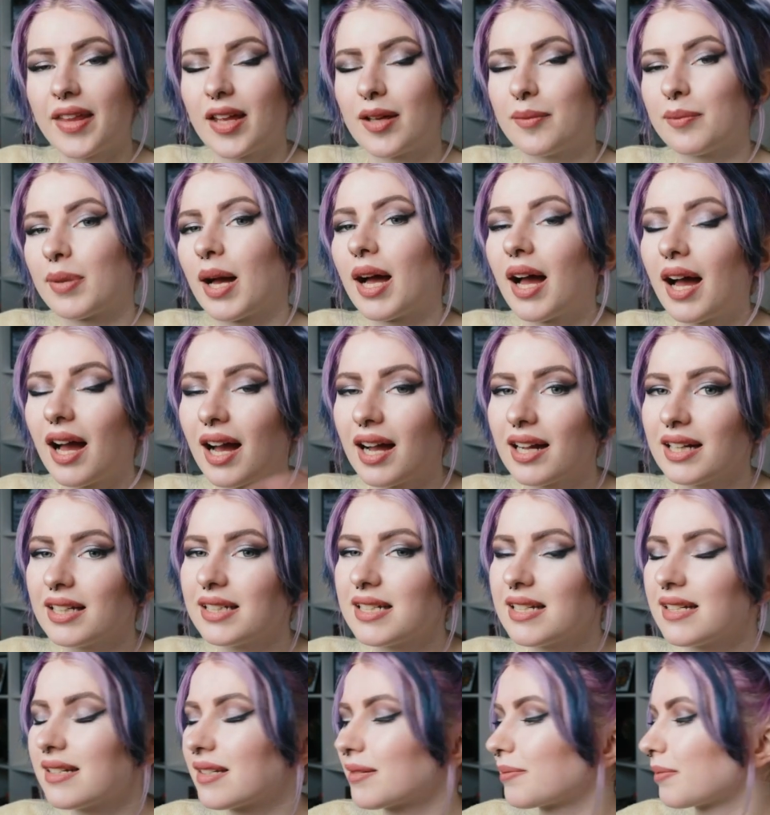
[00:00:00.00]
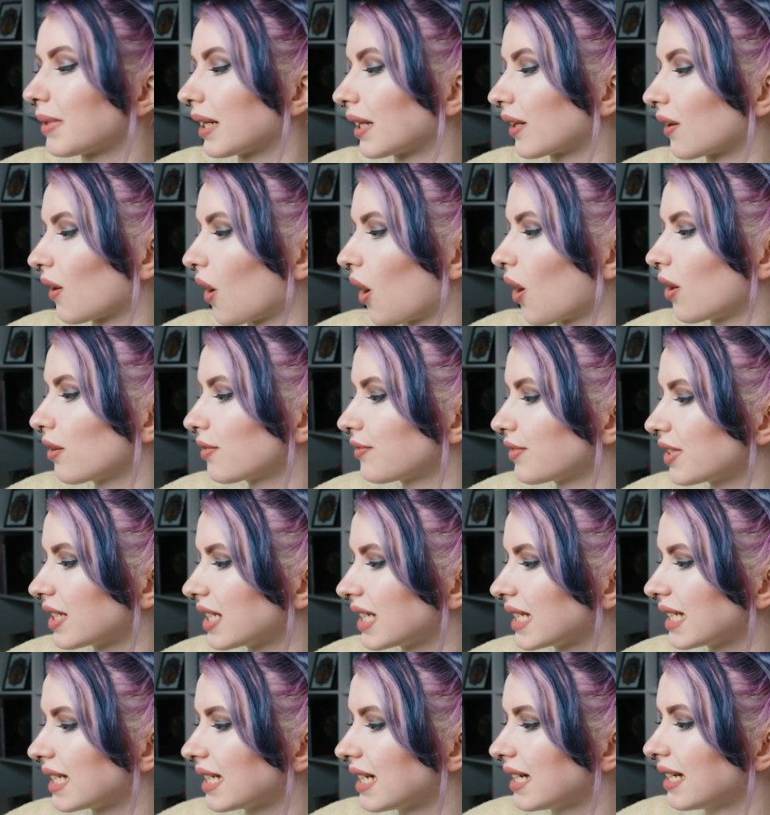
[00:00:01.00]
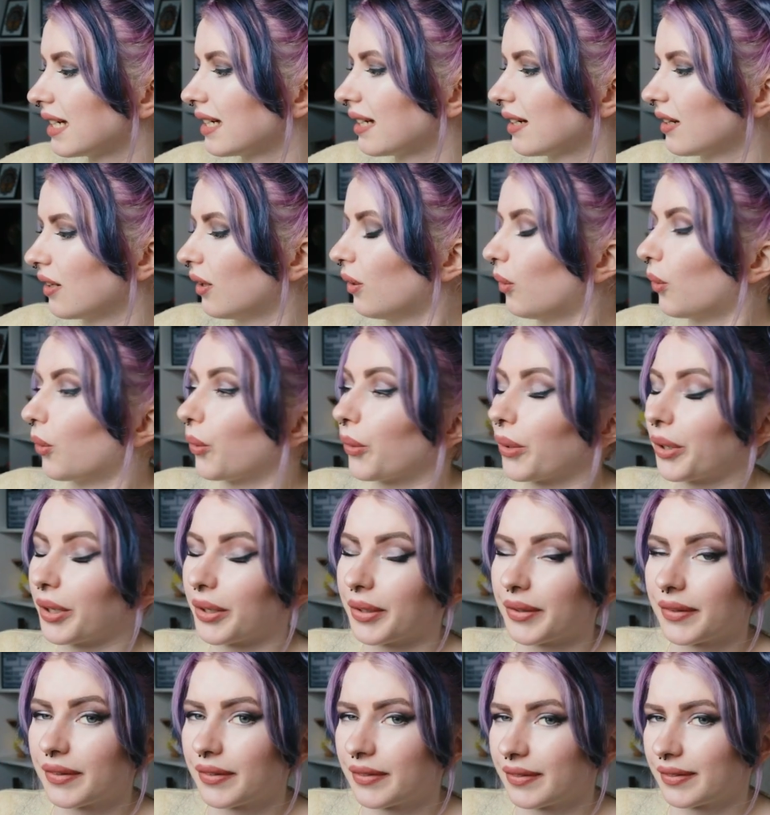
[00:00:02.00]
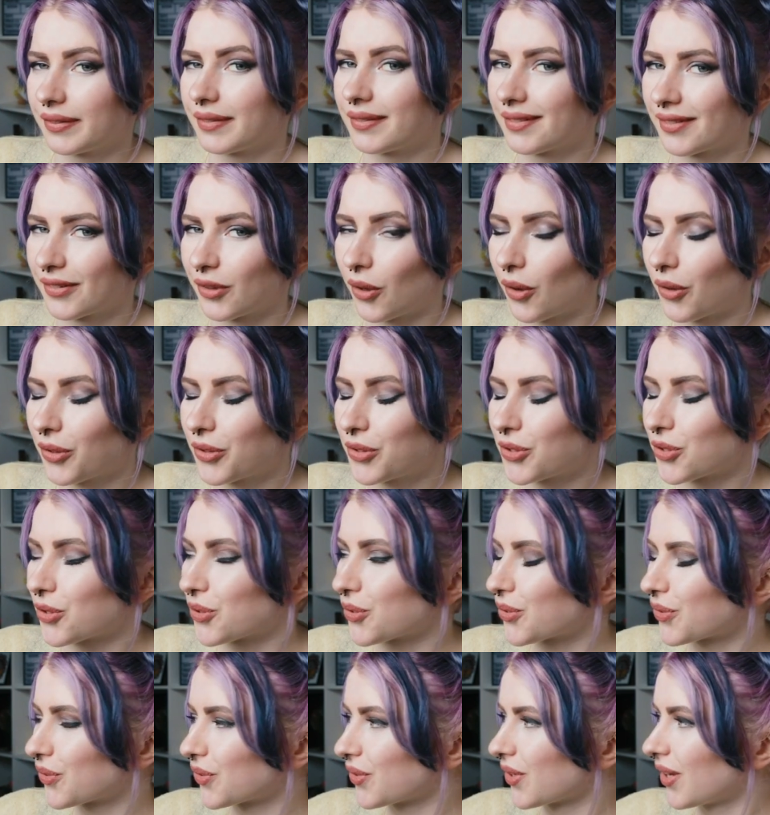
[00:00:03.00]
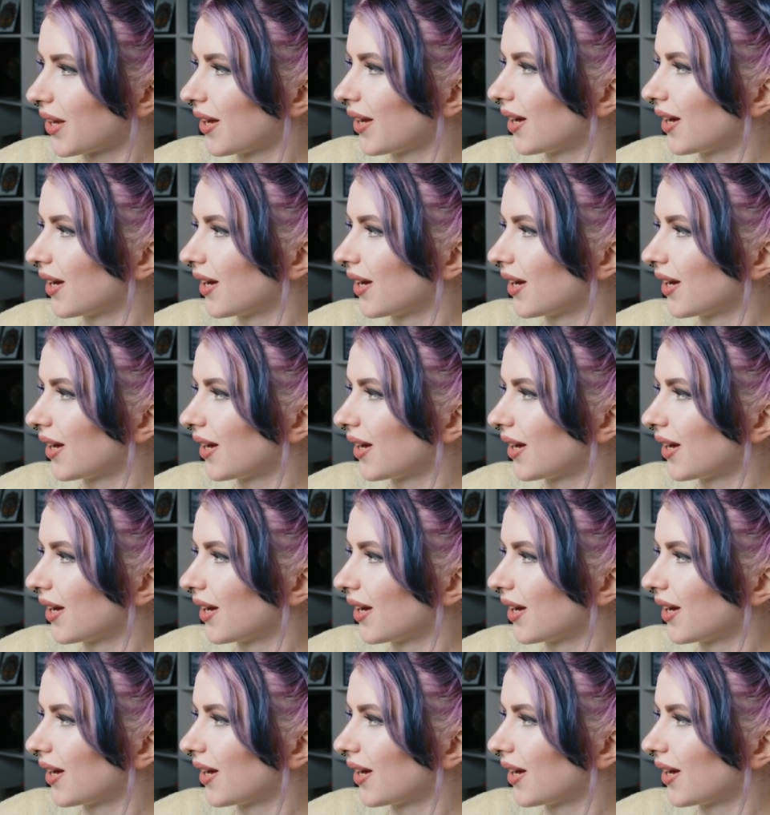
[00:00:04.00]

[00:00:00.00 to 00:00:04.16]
then behind my coffee or goth juice,